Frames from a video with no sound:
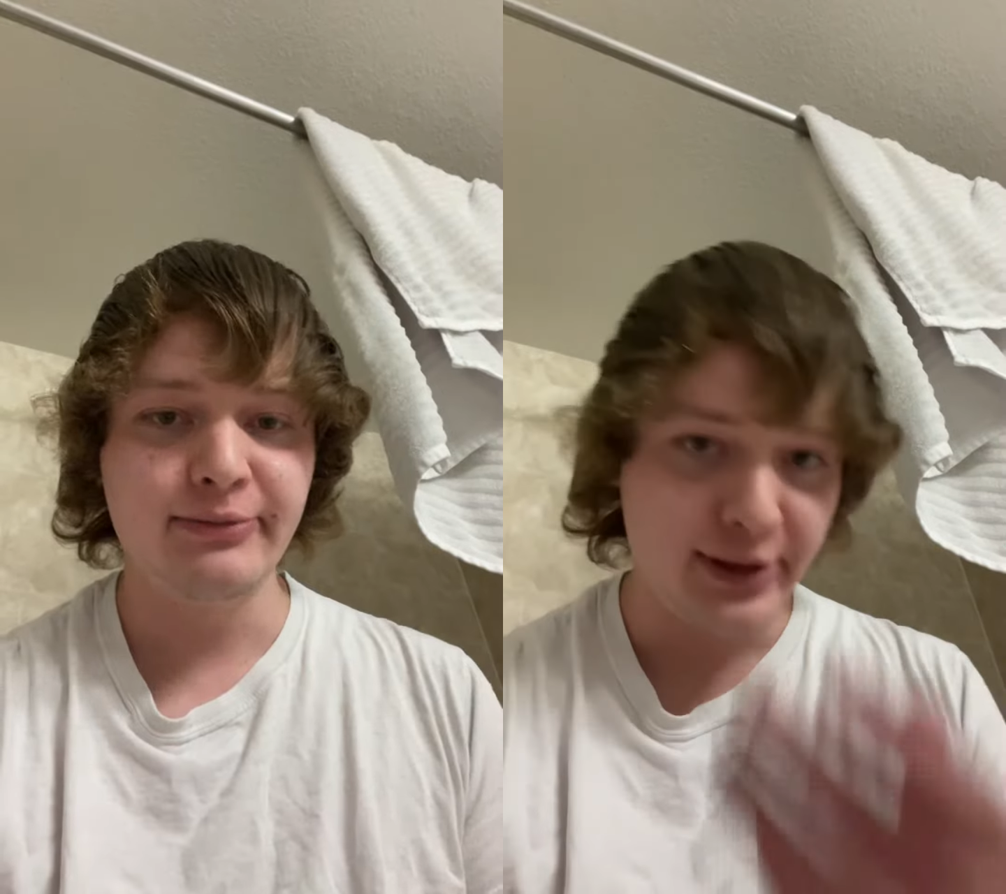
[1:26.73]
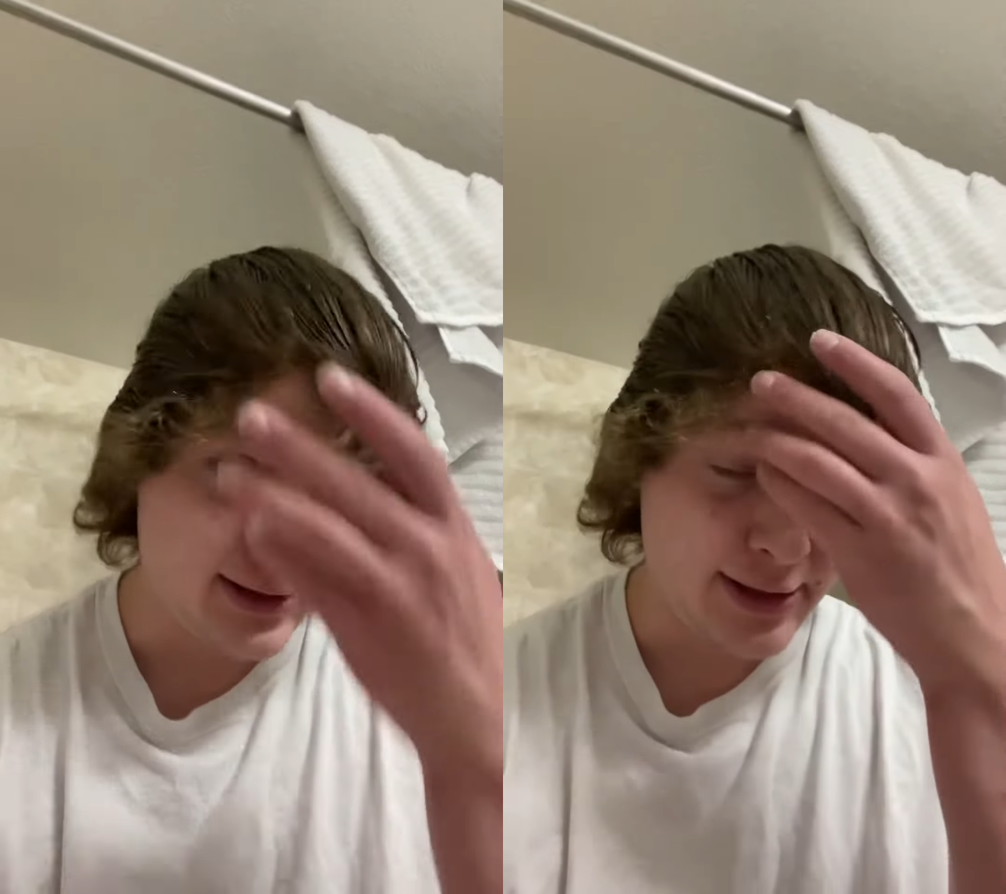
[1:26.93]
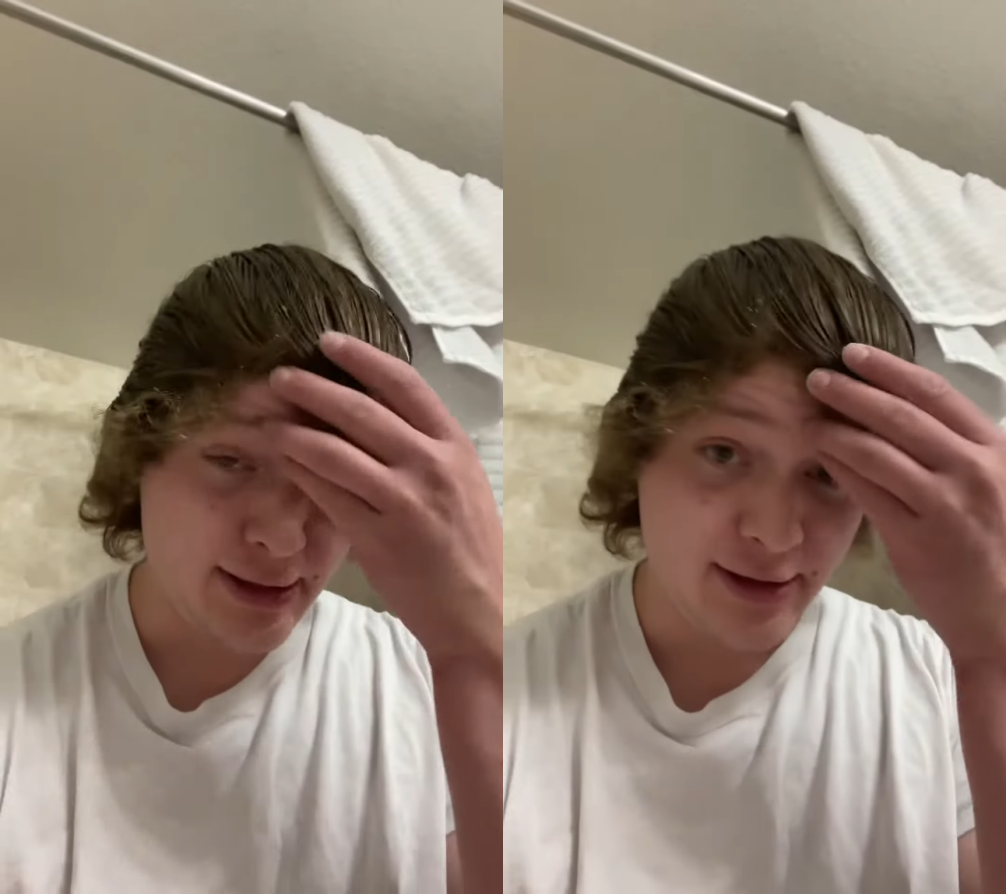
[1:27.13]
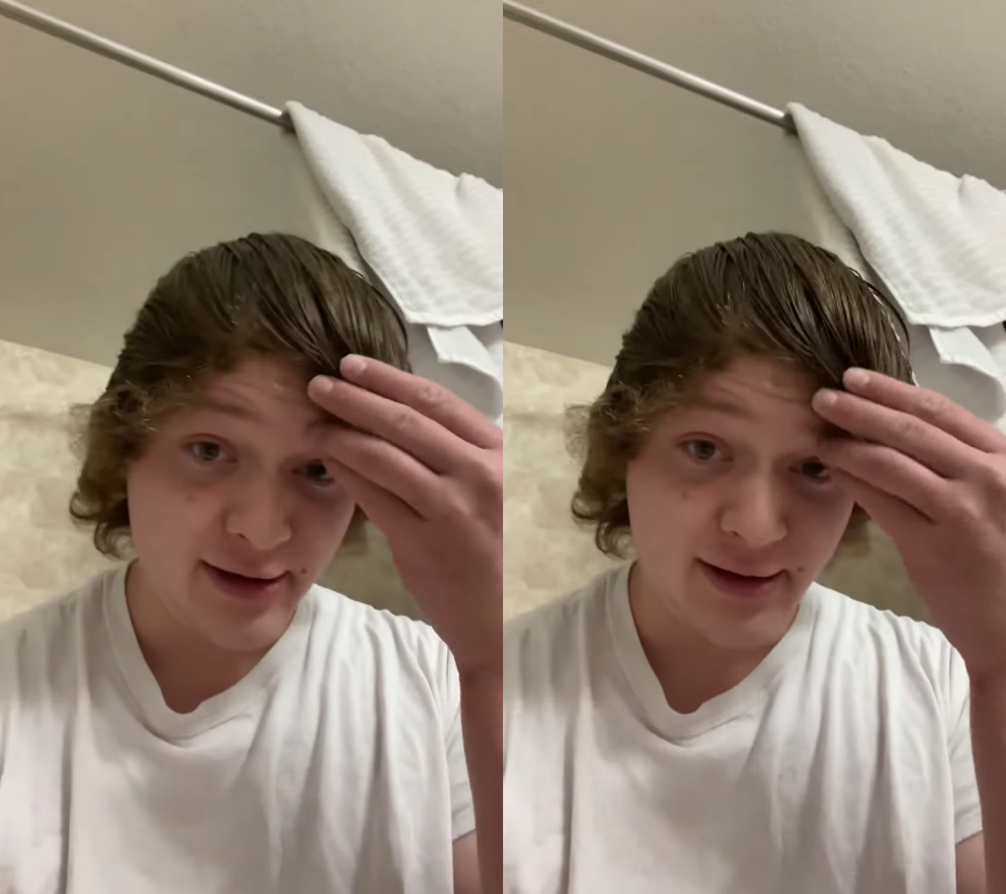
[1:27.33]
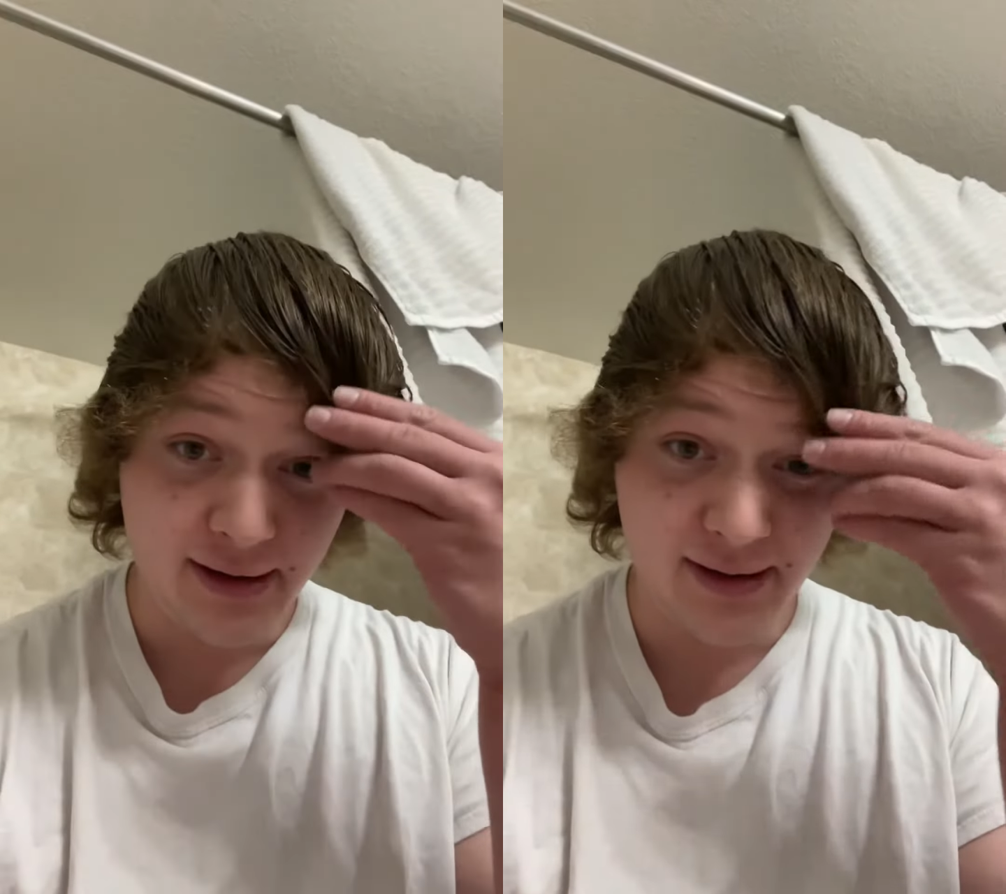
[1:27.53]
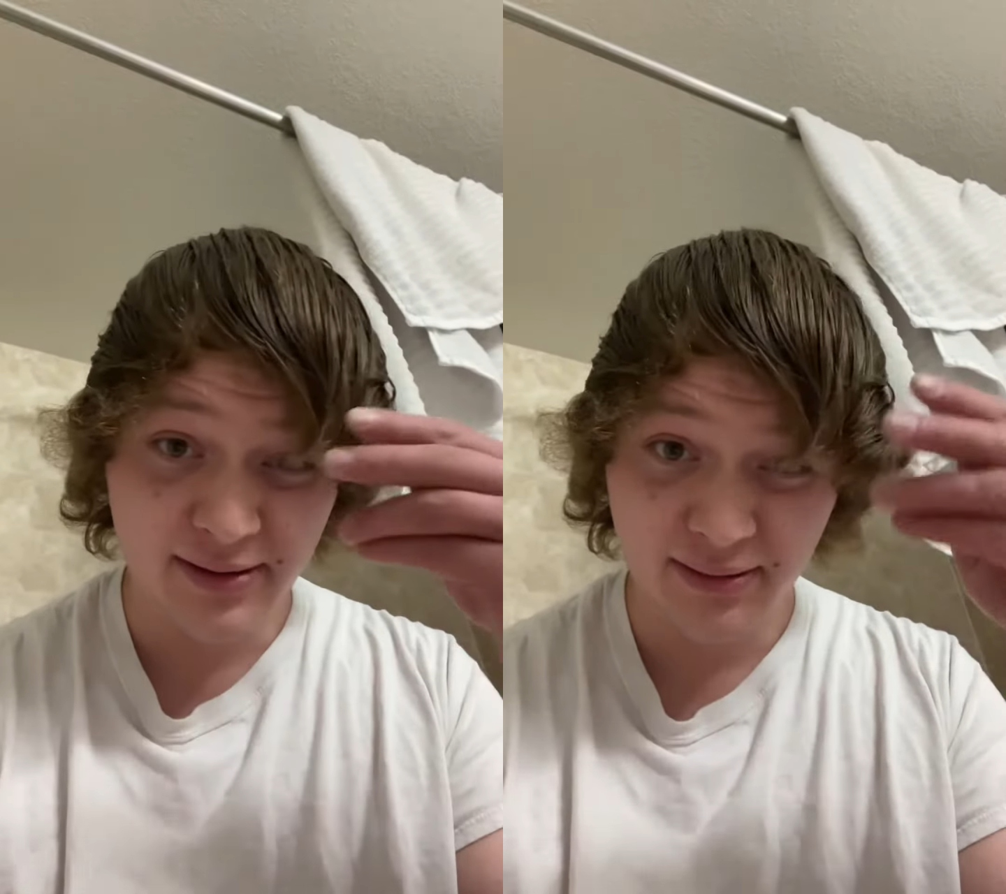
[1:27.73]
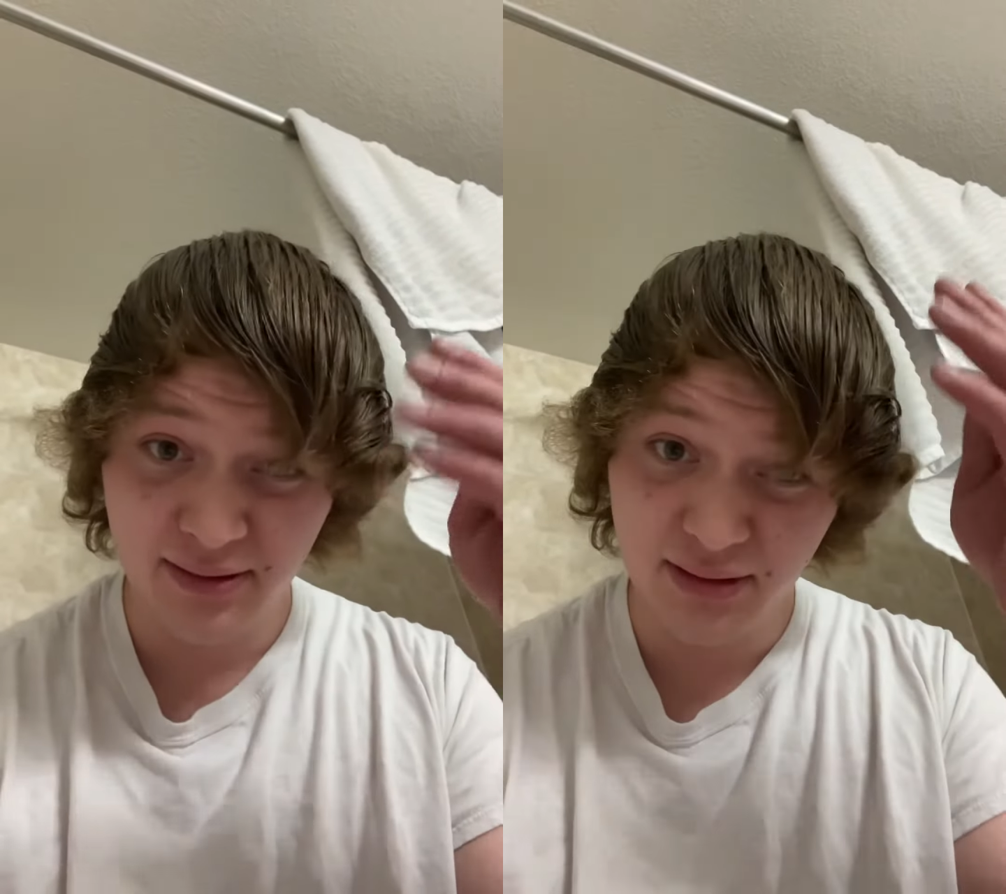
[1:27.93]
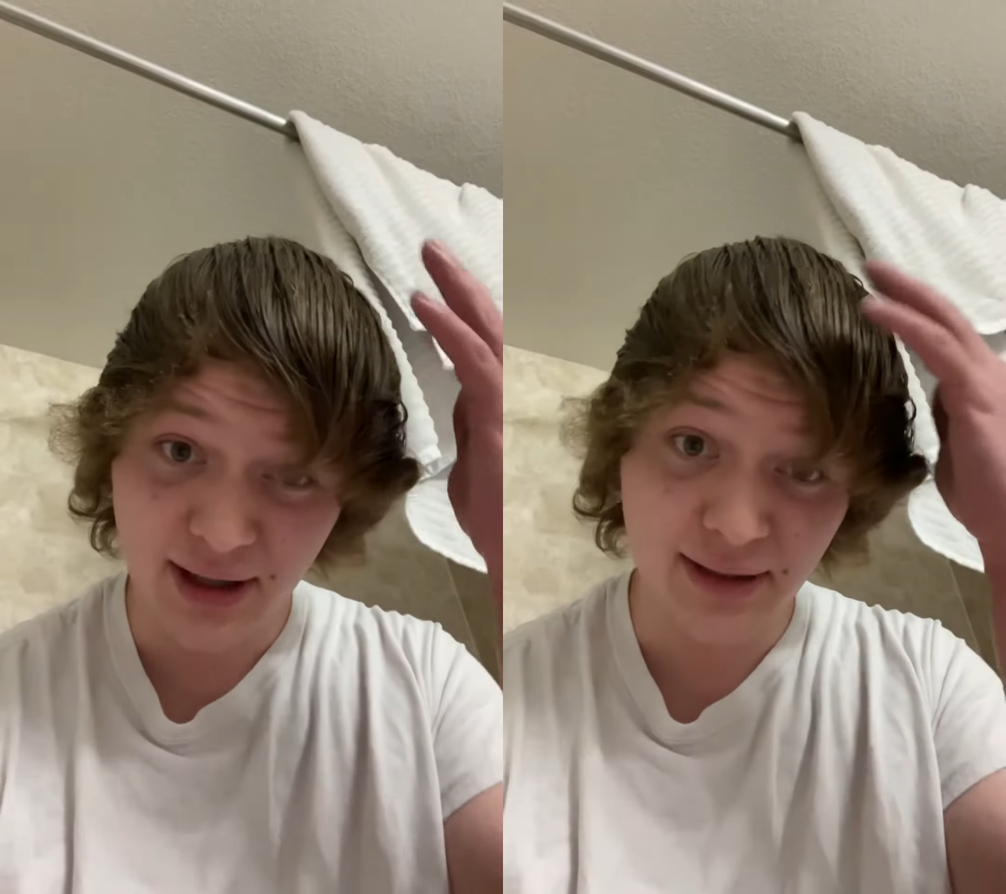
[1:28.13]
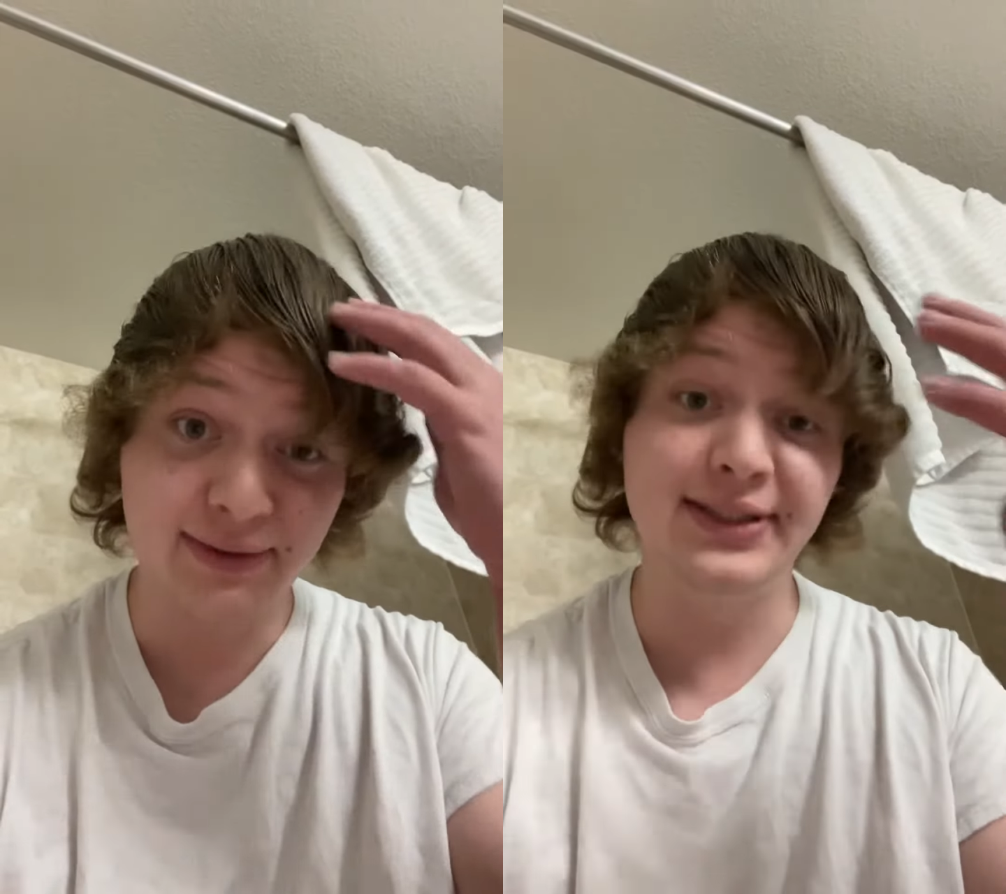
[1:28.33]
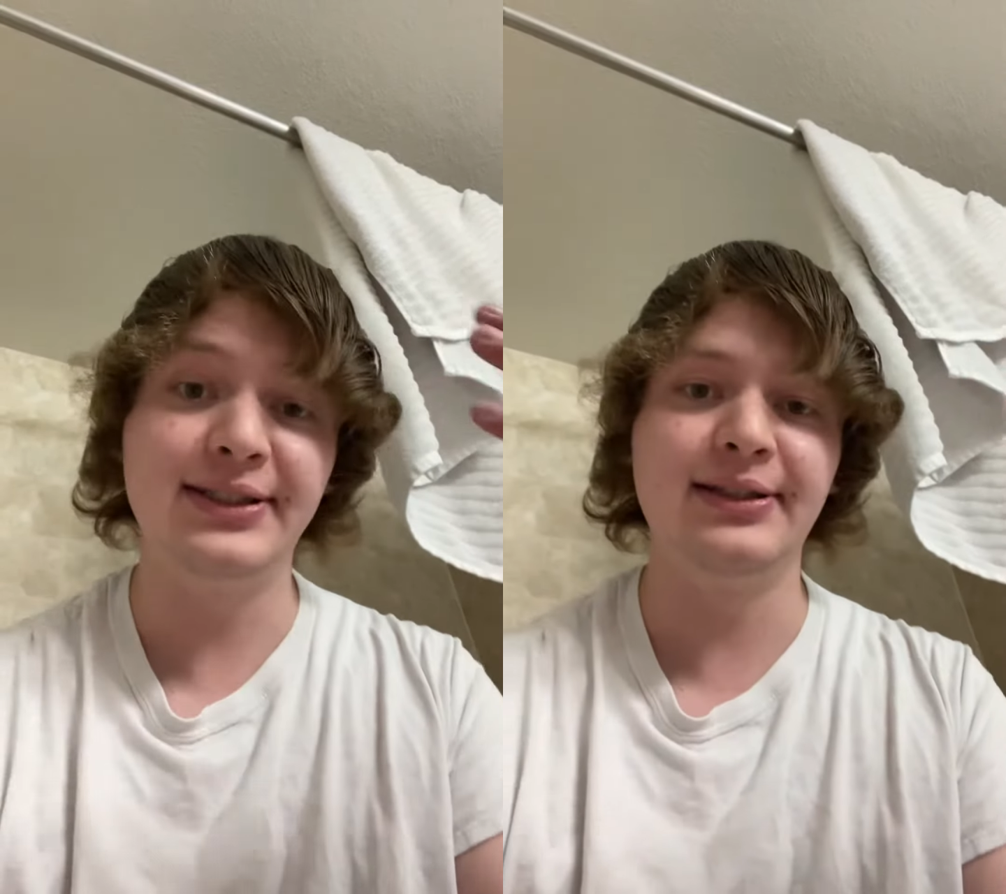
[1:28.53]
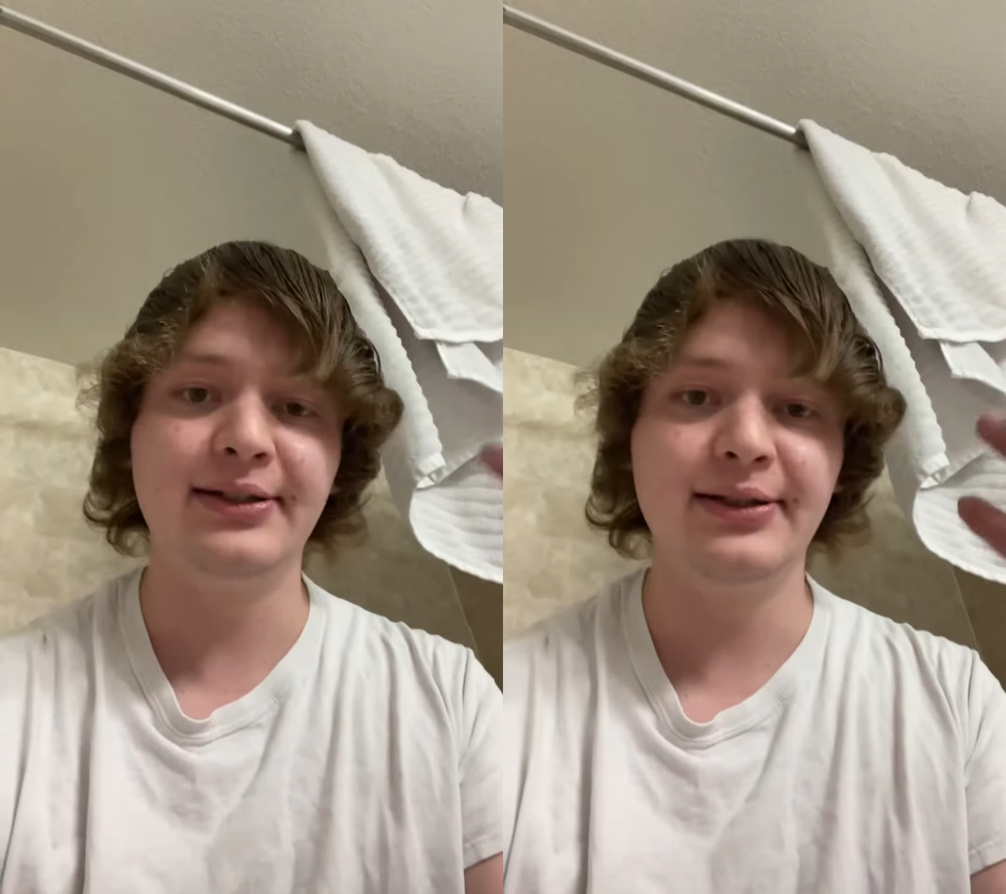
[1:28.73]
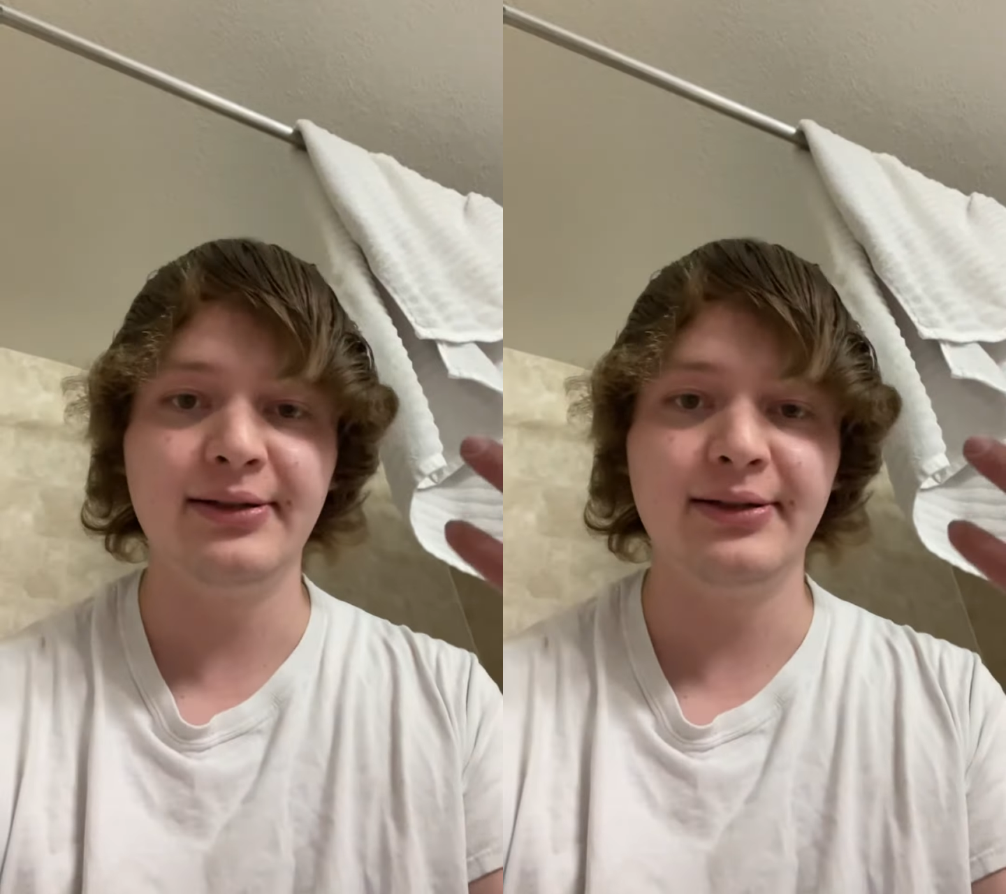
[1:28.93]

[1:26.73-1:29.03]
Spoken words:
And like obviously.